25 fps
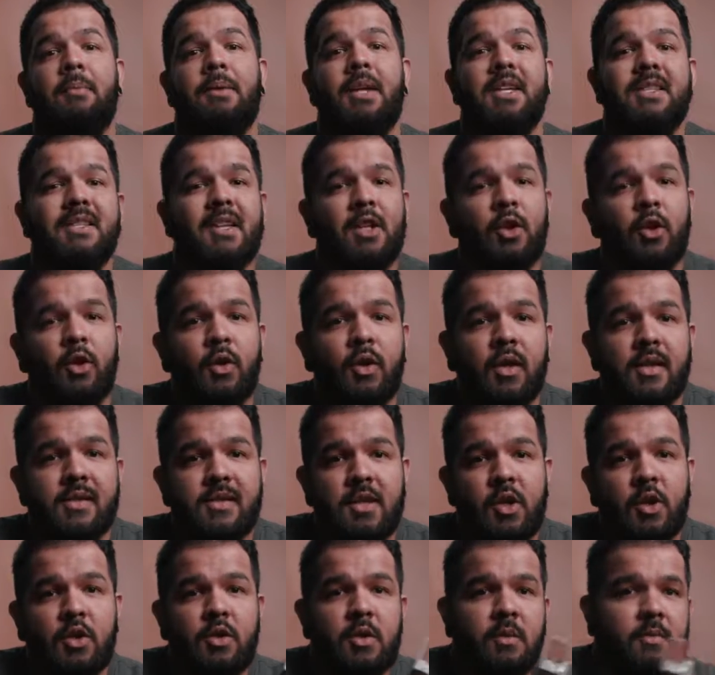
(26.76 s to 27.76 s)
because I do this
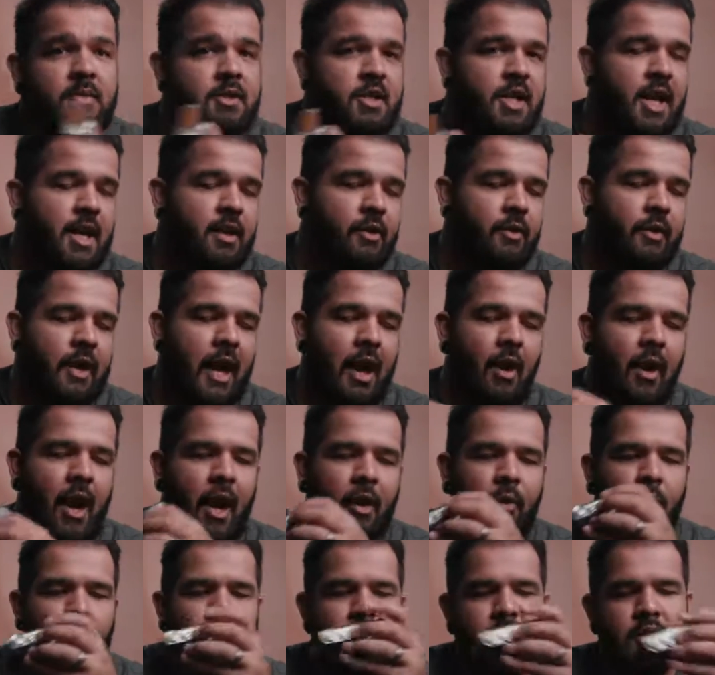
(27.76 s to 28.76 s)
YouTube channel now, I
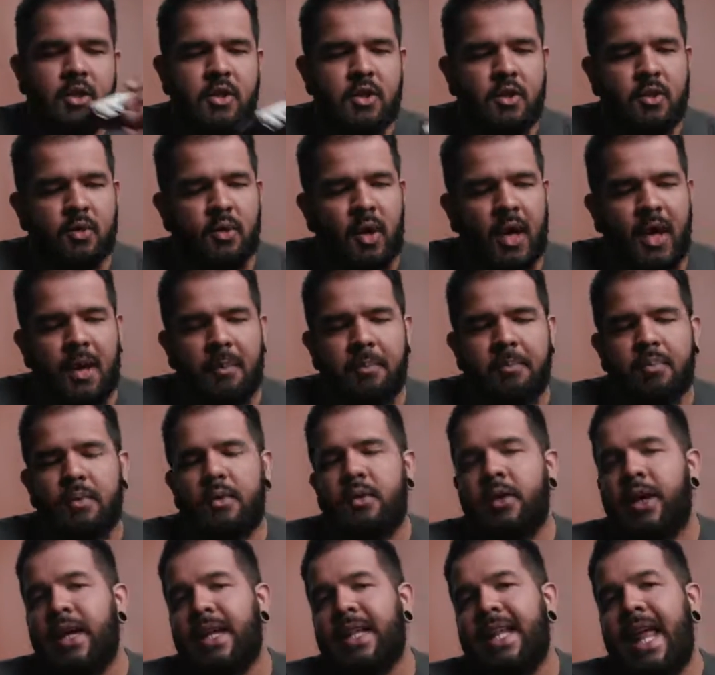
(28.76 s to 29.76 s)
wanted to
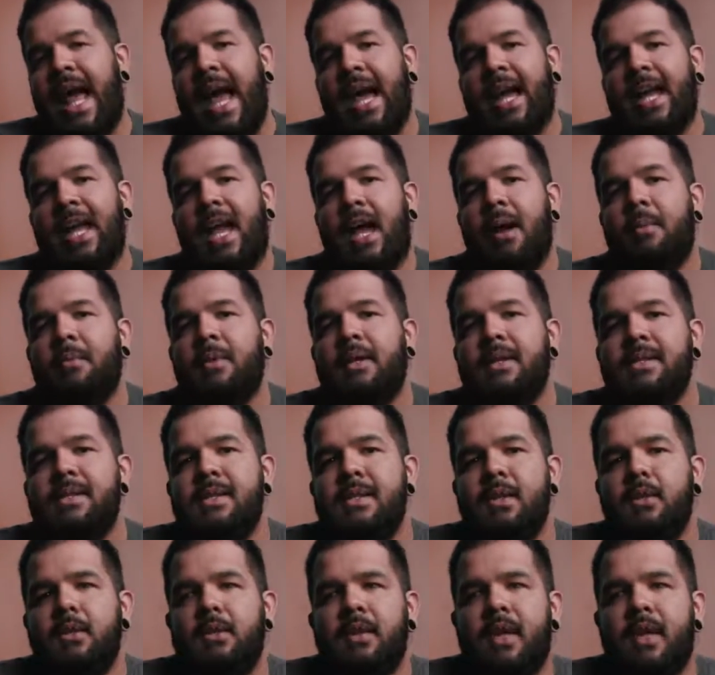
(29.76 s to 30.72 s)
upgrade that camera so